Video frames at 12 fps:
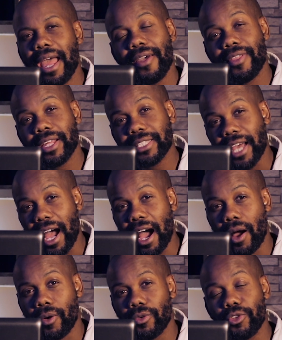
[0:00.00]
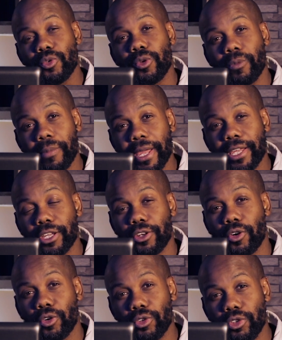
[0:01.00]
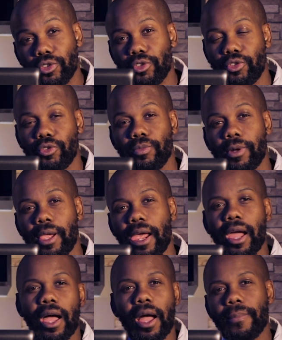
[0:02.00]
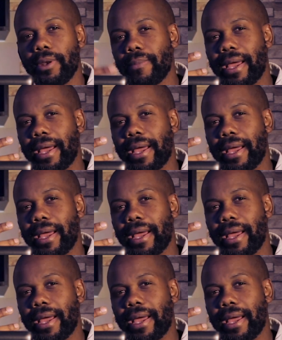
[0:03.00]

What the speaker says: And that's how you will make it on YouTube.